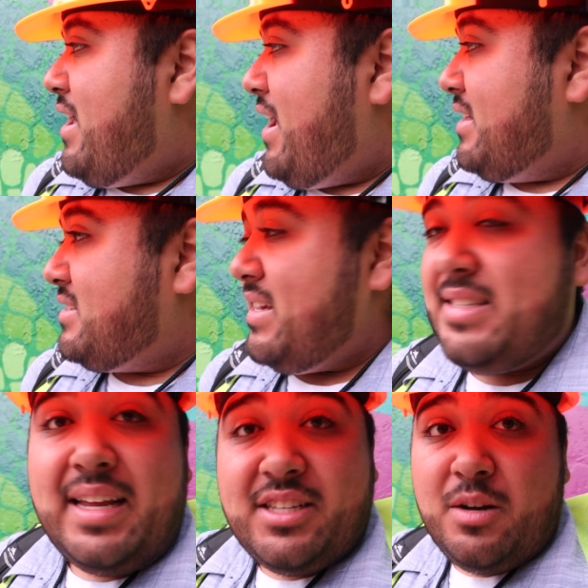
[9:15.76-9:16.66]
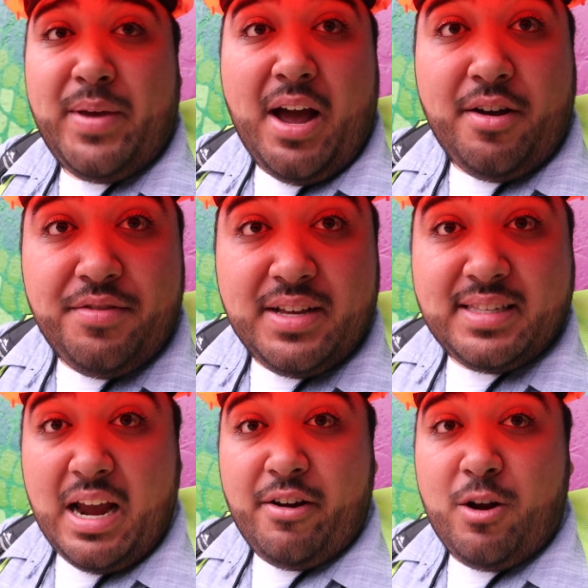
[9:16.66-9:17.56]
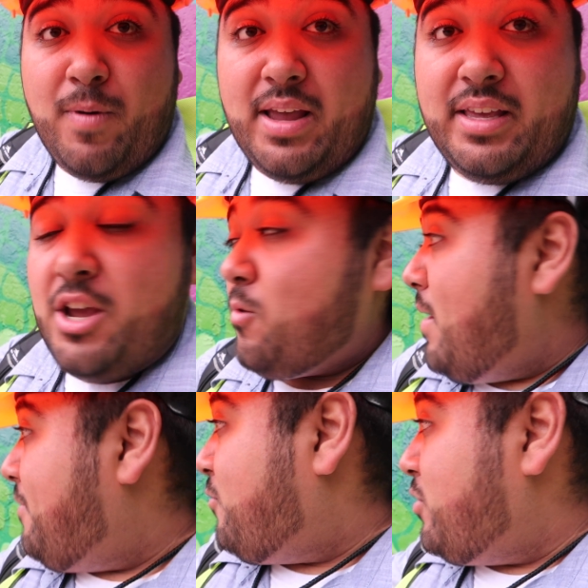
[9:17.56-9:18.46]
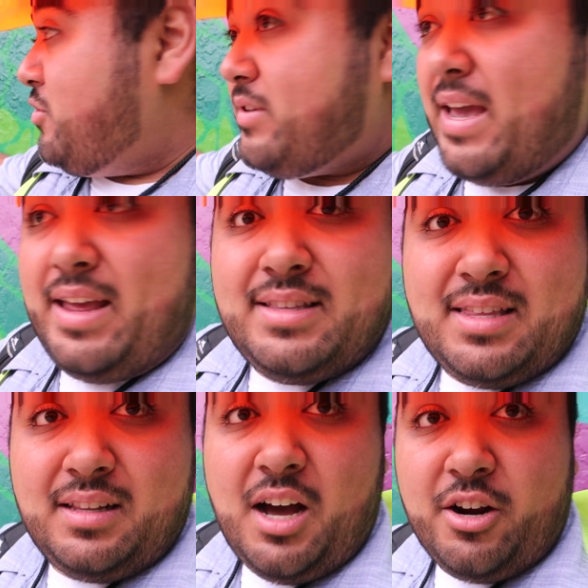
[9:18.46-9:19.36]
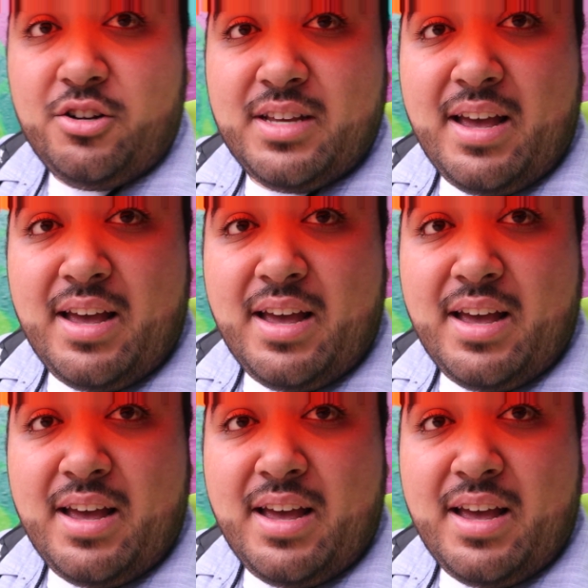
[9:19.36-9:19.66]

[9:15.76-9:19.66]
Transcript: And they said it's going to be out in this area right here, right before you get into the lockers.